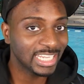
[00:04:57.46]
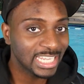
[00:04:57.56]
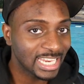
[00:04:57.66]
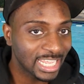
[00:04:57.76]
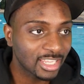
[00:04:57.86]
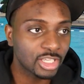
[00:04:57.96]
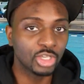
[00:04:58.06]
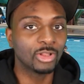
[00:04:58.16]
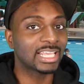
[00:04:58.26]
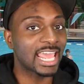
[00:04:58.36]
eating,
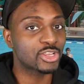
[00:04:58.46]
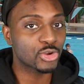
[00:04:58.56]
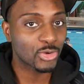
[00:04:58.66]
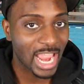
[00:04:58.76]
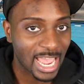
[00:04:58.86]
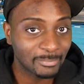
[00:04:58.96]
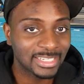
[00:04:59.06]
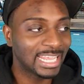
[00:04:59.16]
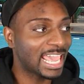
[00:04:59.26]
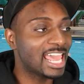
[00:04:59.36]
you'll get
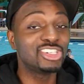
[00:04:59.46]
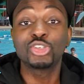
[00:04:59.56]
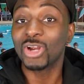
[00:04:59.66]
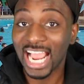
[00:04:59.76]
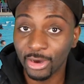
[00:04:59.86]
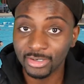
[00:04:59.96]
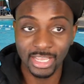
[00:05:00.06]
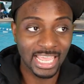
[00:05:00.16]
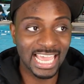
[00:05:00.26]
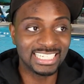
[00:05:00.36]
cramped and drown
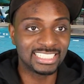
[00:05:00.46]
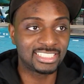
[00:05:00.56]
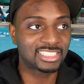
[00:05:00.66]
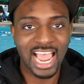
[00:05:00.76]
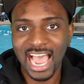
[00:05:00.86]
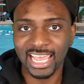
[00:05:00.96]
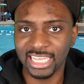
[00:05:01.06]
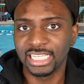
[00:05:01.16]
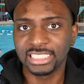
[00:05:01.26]
and die.